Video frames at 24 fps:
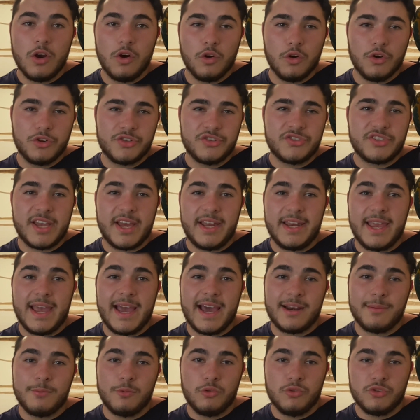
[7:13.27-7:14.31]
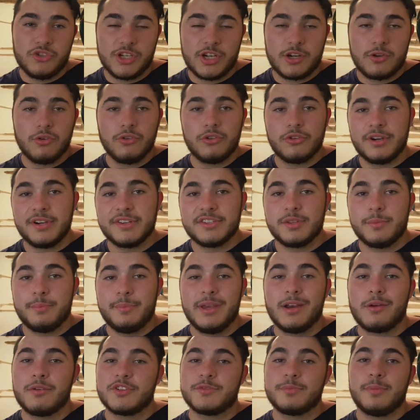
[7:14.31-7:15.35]
or just any animal in general, there is a
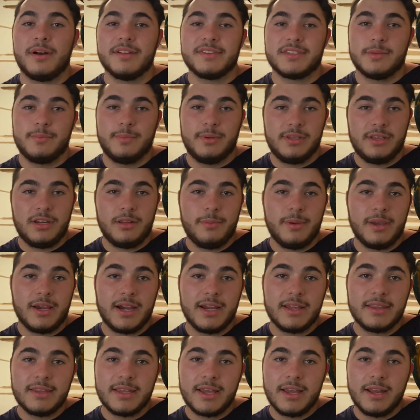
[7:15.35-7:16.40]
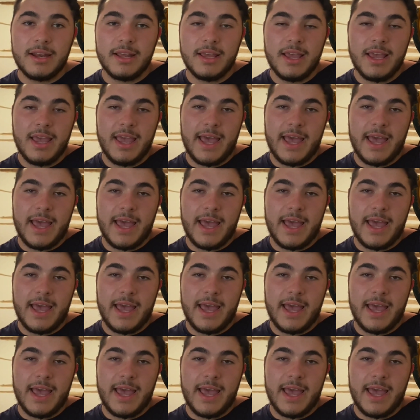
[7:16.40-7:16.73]
big responsibility behind that.